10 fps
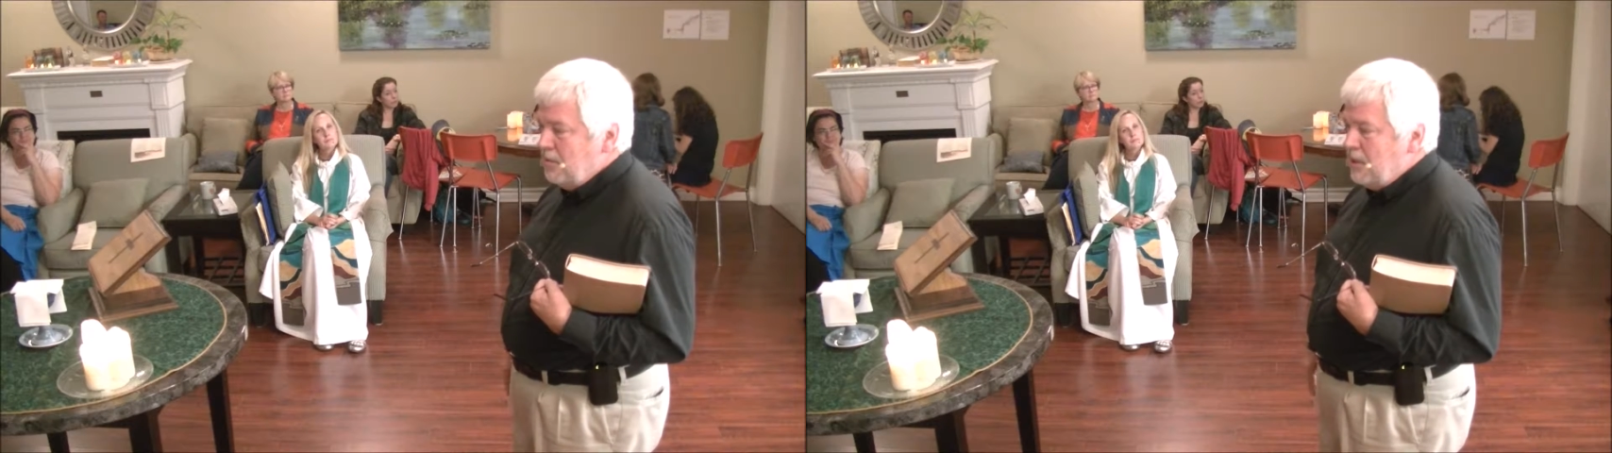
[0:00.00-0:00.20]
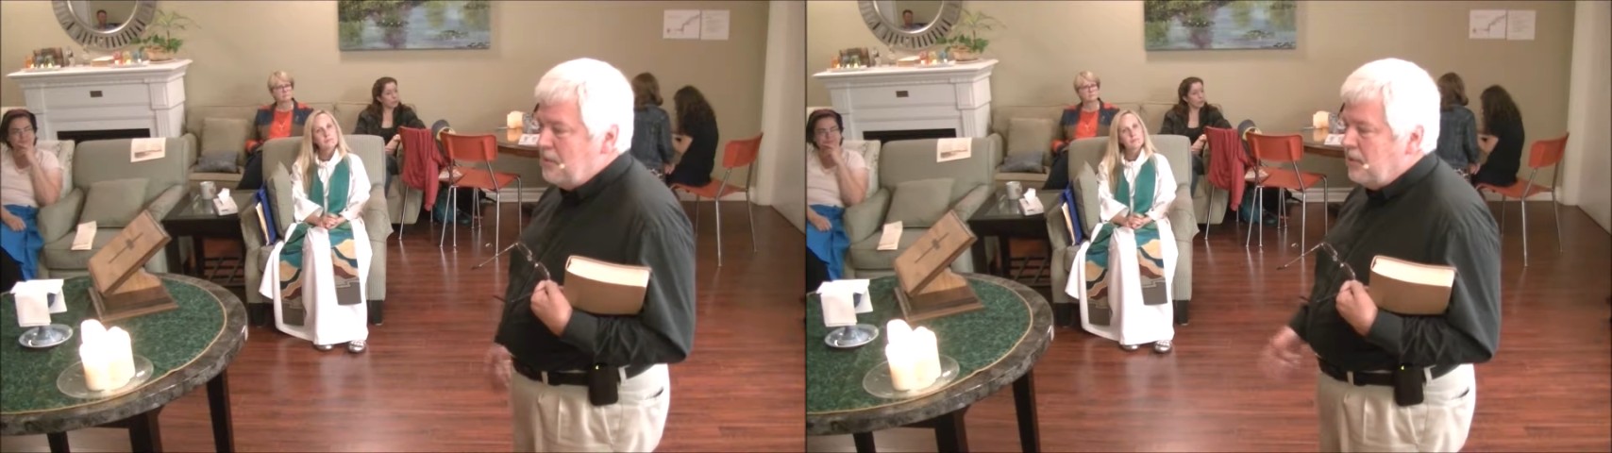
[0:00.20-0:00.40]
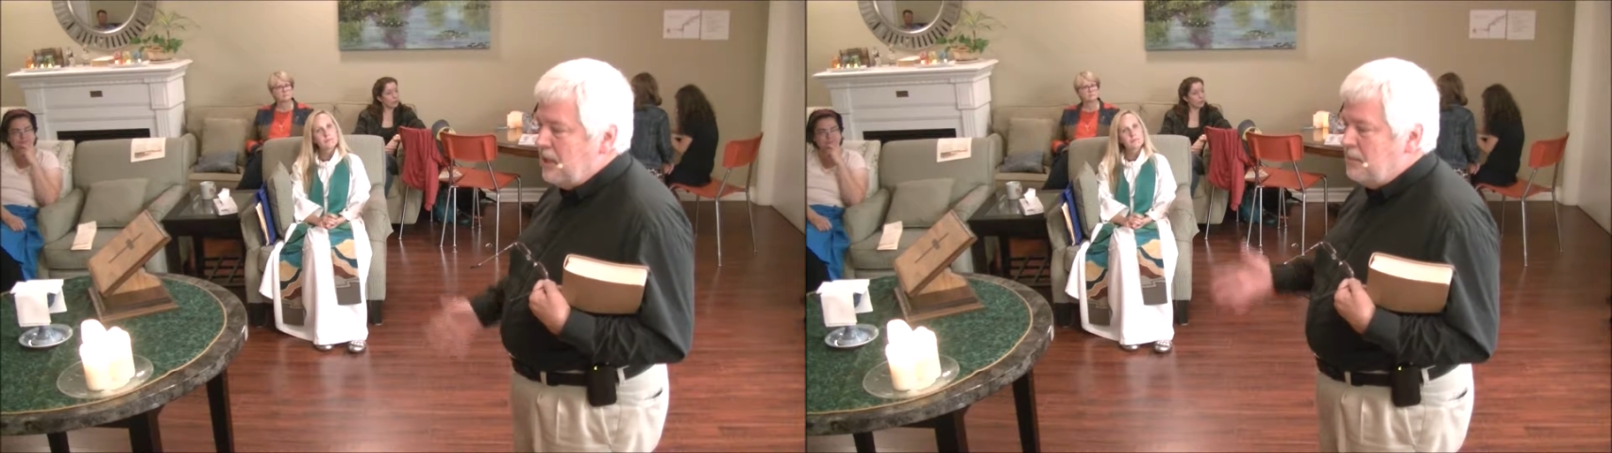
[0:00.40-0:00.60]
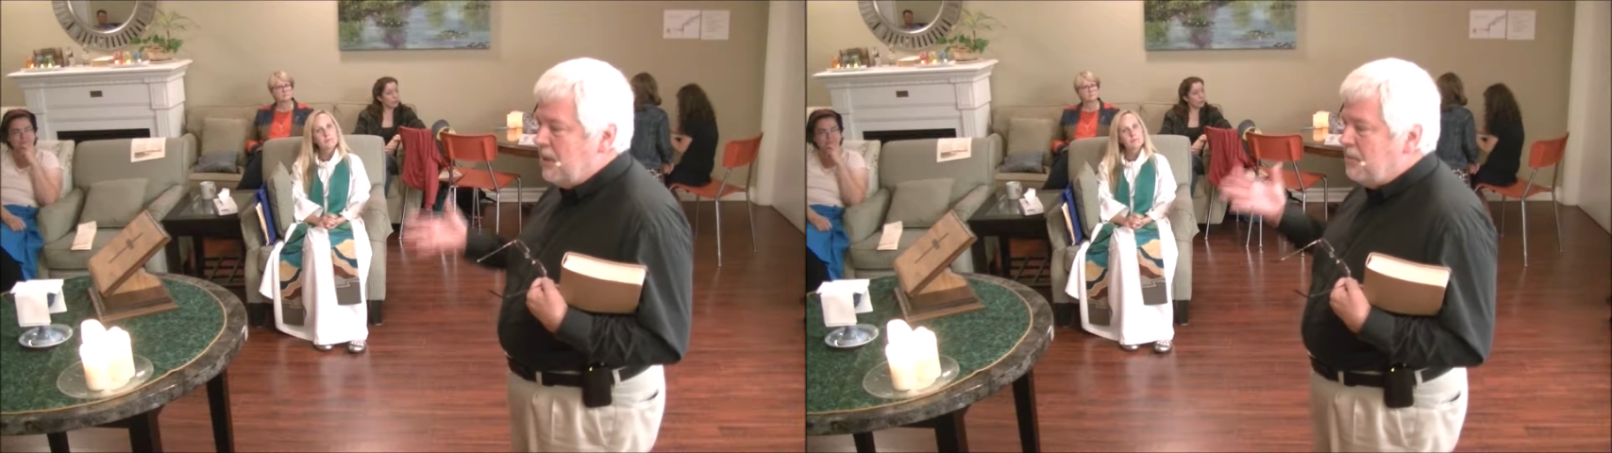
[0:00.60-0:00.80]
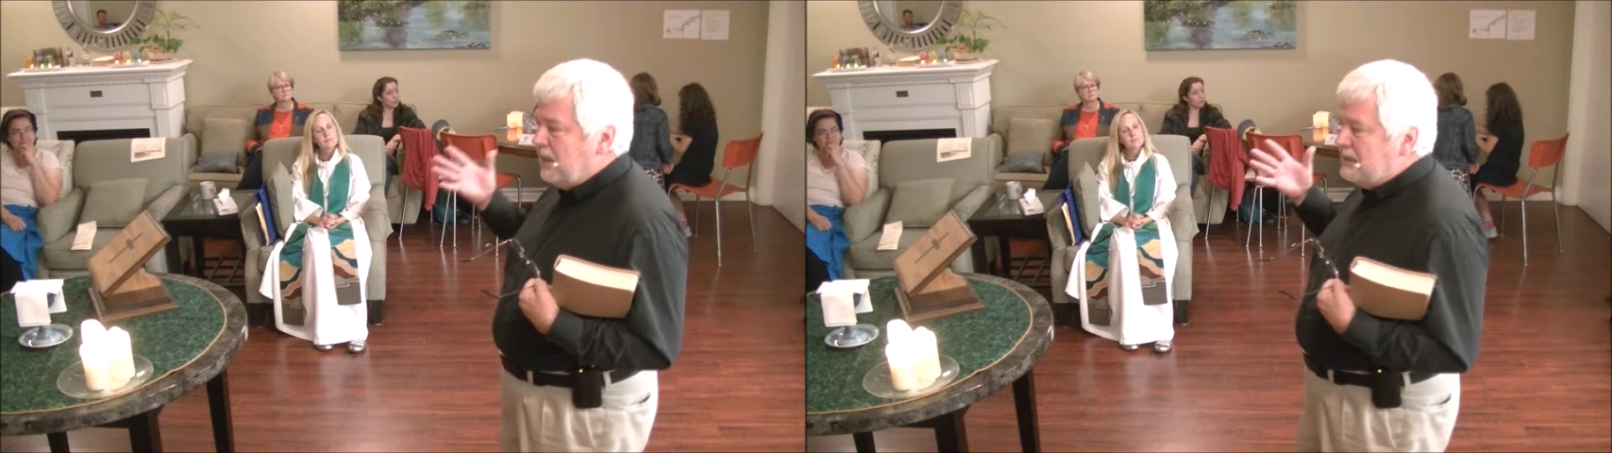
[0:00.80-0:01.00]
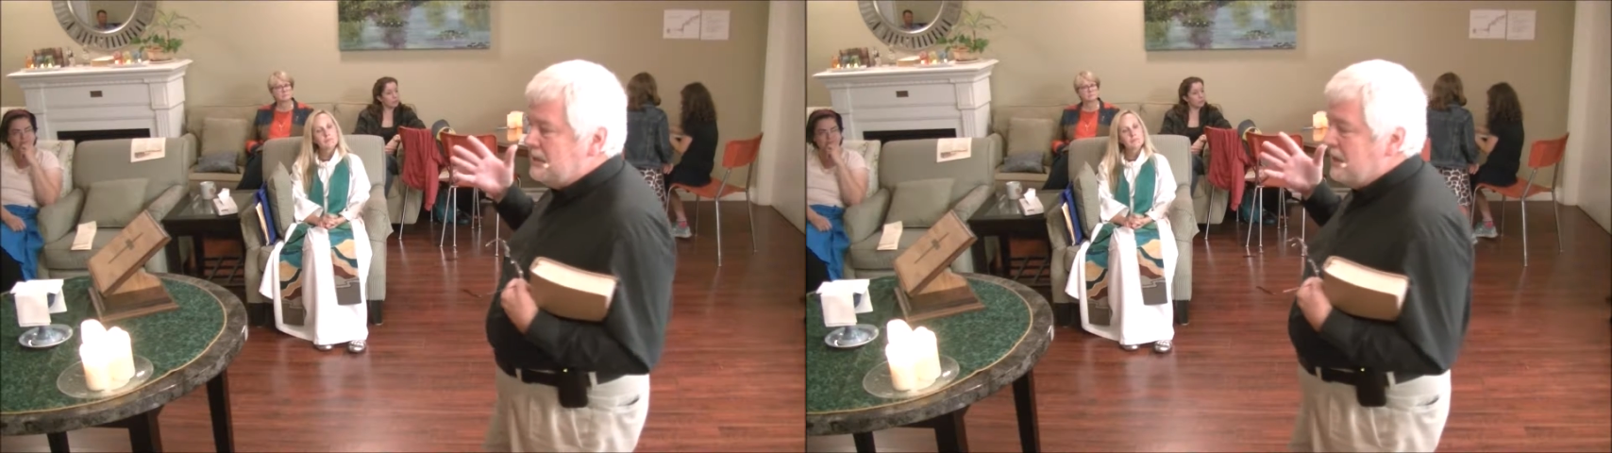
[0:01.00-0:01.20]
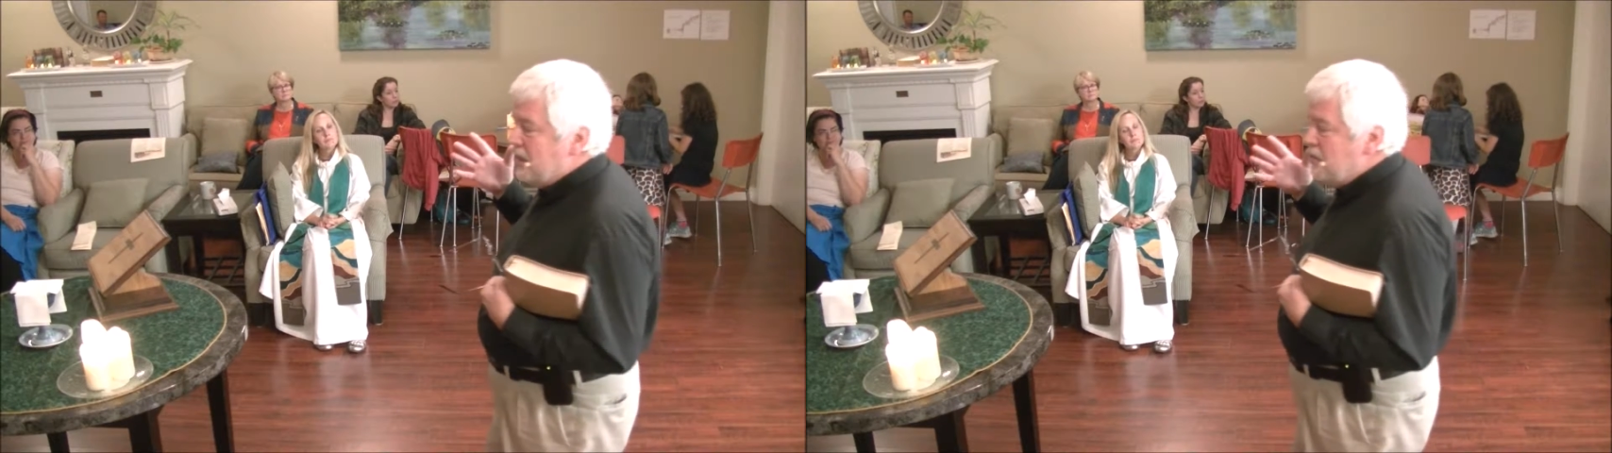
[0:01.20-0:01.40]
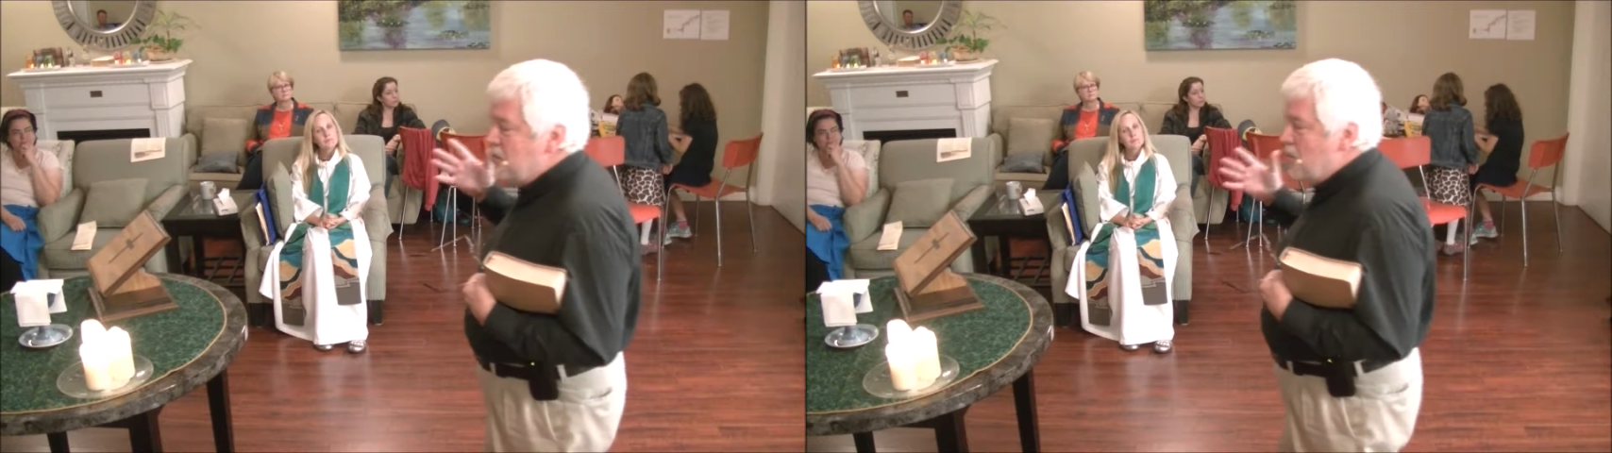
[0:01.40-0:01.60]
People in big places
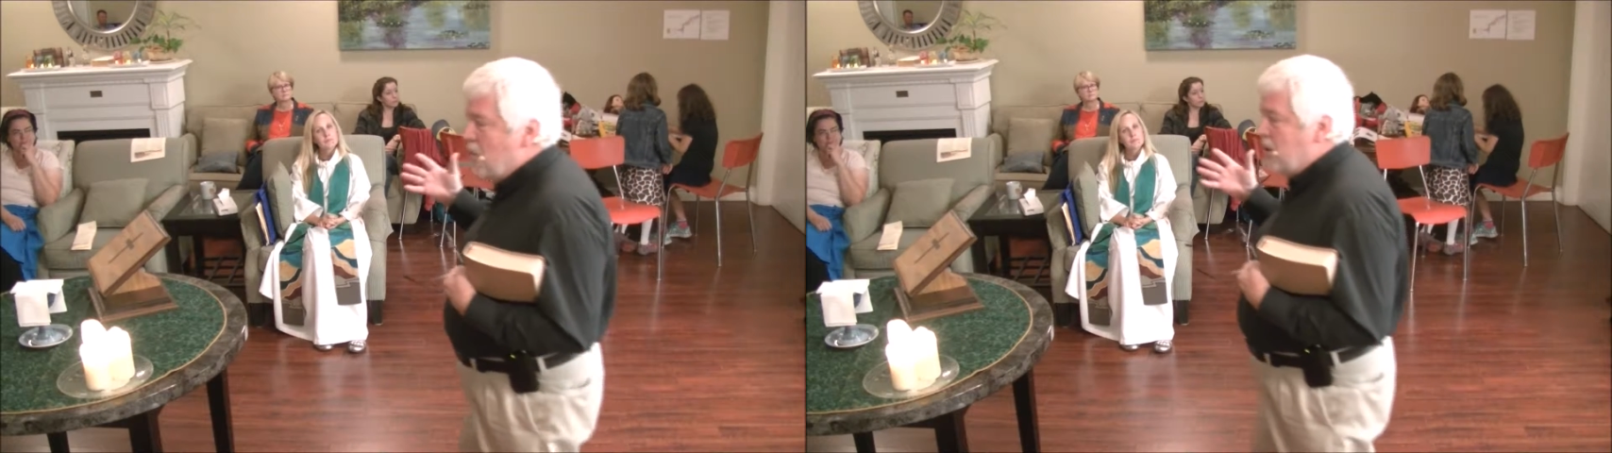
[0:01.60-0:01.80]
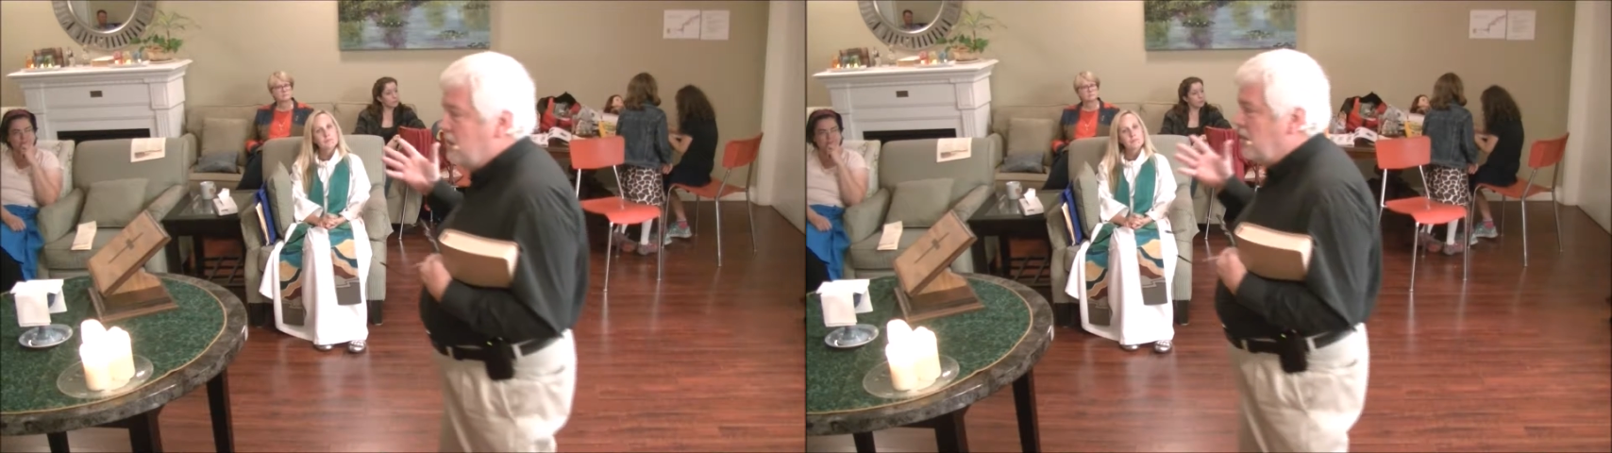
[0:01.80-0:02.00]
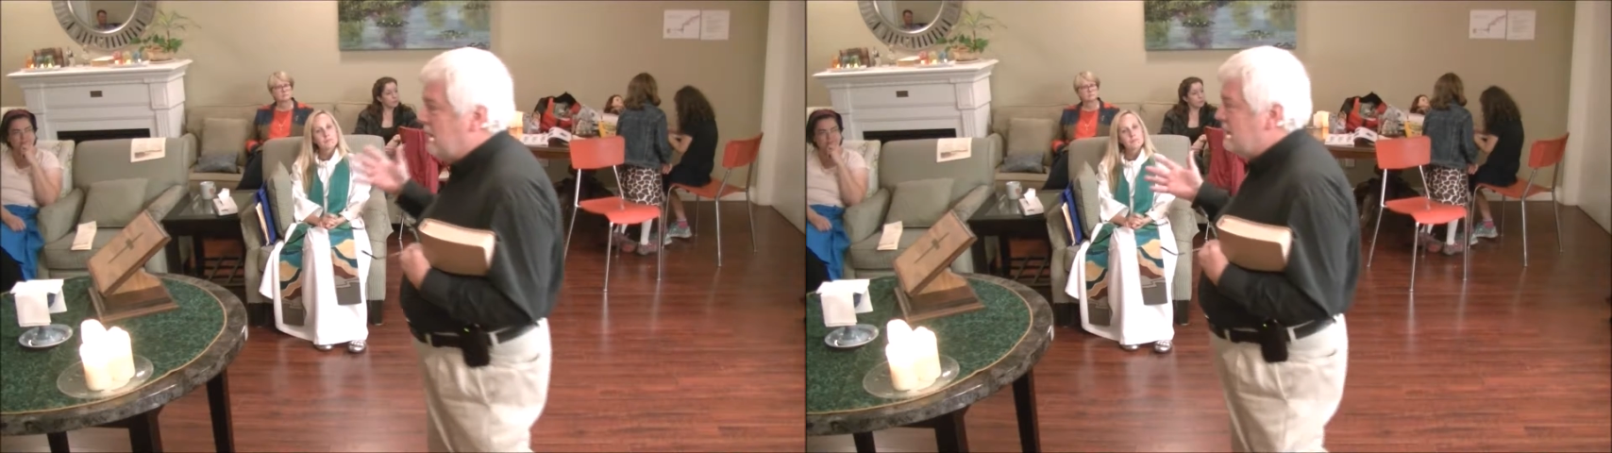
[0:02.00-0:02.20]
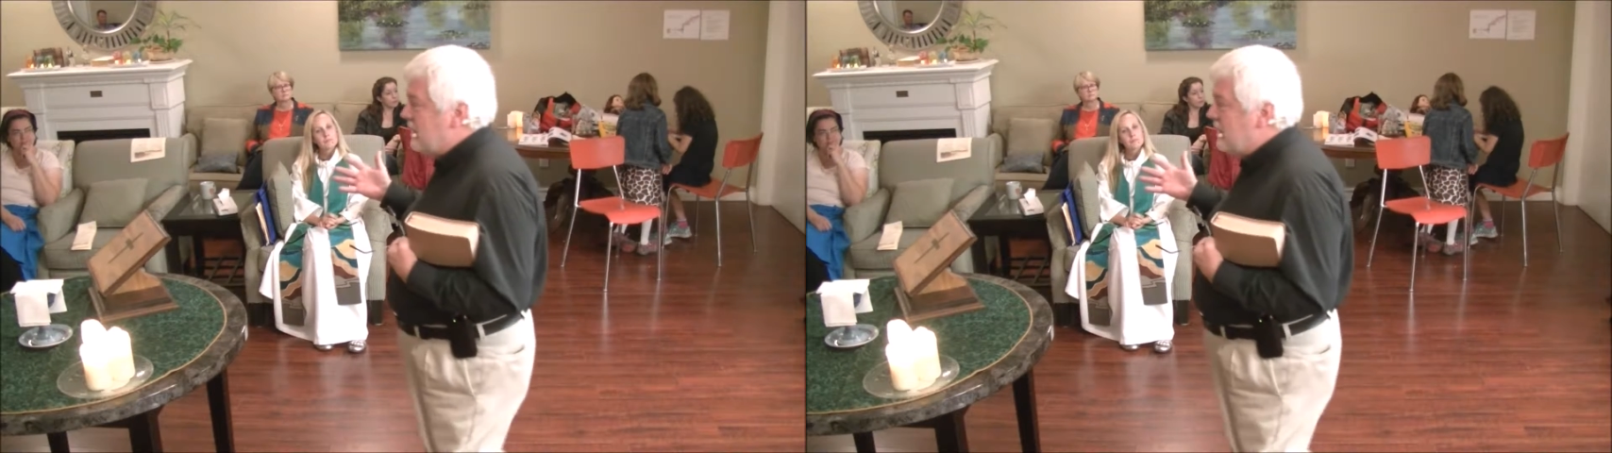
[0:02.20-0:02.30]
like New York and Los